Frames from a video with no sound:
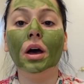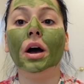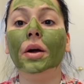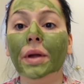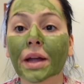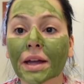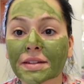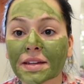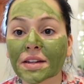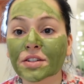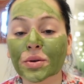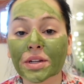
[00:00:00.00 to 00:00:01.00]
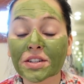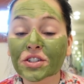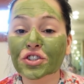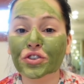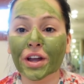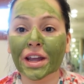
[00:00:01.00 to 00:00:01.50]
Alright guys, so it is
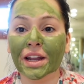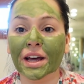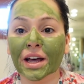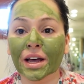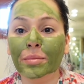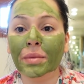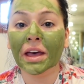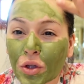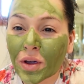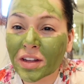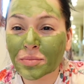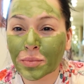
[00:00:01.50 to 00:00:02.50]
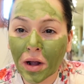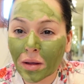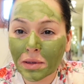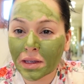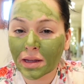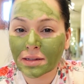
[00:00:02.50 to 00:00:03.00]
drying up. You guys
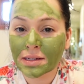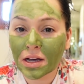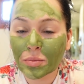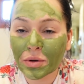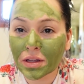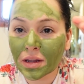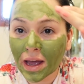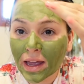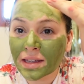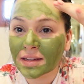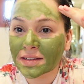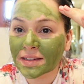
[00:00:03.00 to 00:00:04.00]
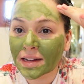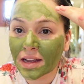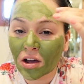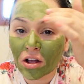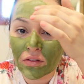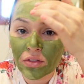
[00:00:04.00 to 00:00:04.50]
probably can't tell, but I can see
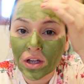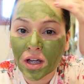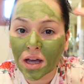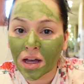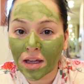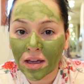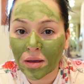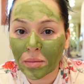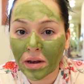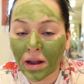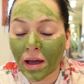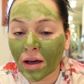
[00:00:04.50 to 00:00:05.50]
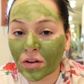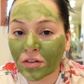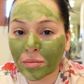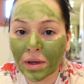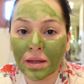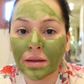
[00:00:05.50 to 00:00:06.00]
like all of the gunk coming out
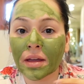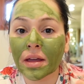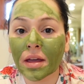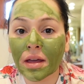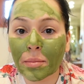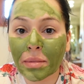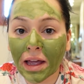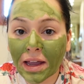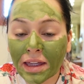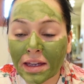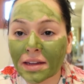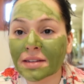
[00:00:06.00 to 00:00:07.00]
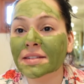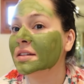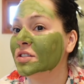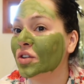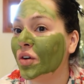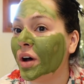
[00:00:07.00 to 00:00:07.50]
of my blackheads.
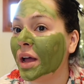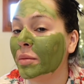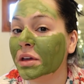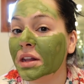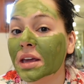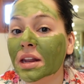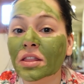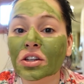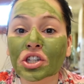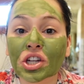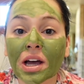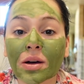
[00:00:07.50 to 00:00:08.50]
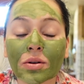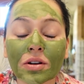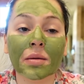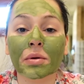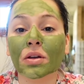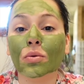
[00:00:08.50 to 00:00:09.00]
So I am gonna get in the shower and
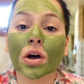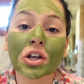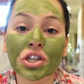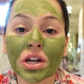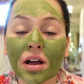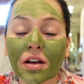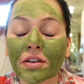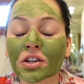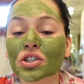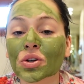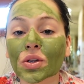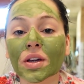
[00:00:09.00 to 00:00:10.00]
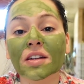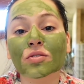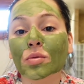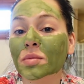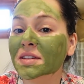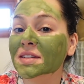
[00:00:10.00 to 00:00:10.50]
I'm gonna wash it off and show you guys
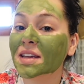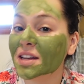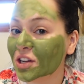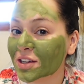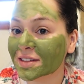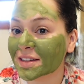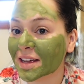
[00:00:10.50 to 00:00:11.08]
what my skin looks